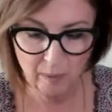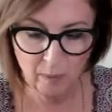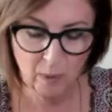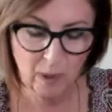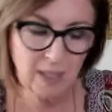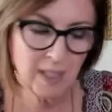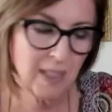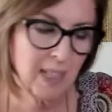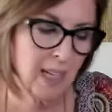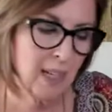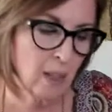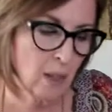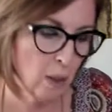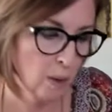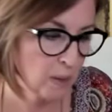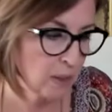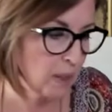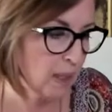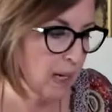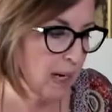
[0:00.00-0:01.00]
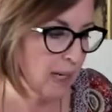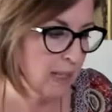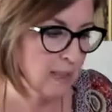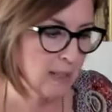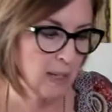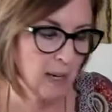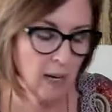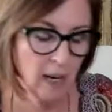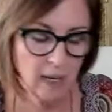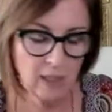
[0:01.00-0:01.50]
When I say
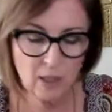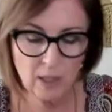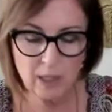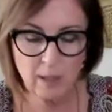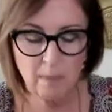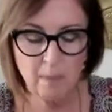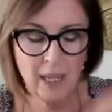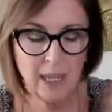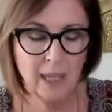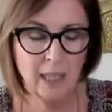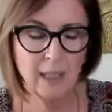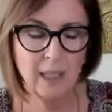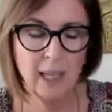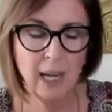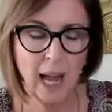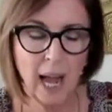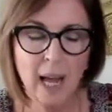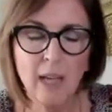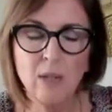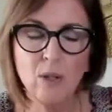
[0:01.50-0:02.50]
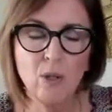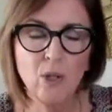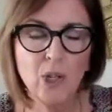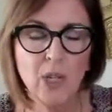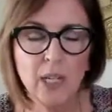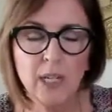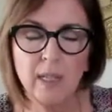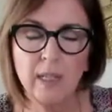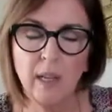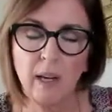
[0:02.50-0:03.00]
Ghostlands, I just mean the
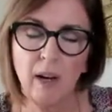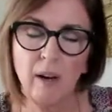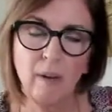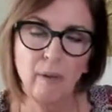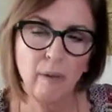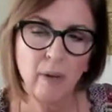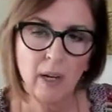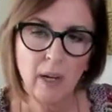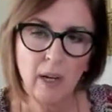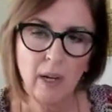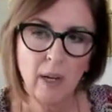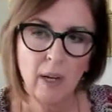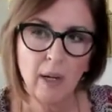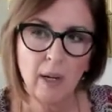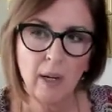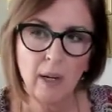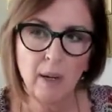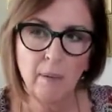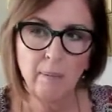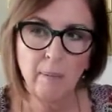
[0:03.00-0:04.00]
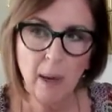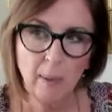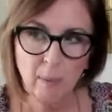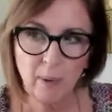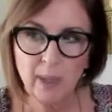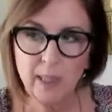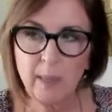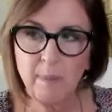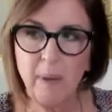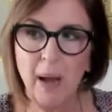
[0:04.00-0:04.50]
energies of
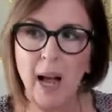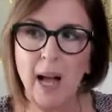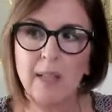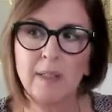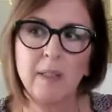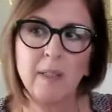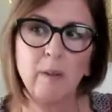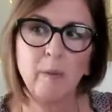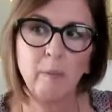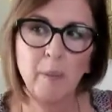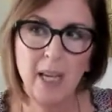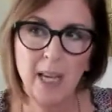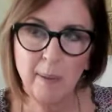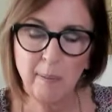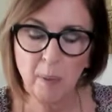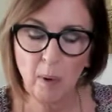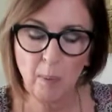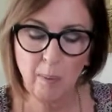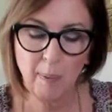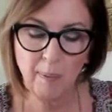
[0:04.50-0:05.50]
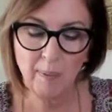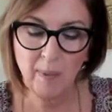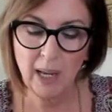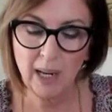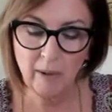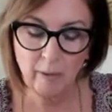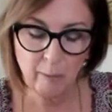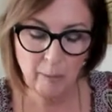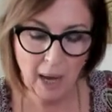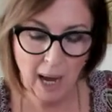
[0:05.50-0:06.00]
memories past, of people
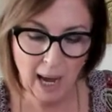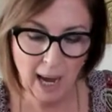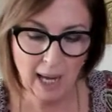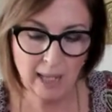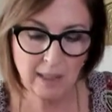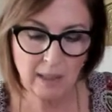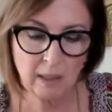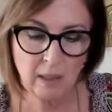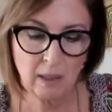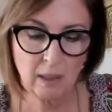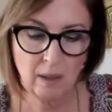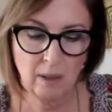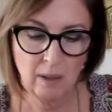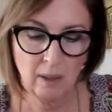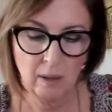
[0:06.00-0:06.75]
that have passed,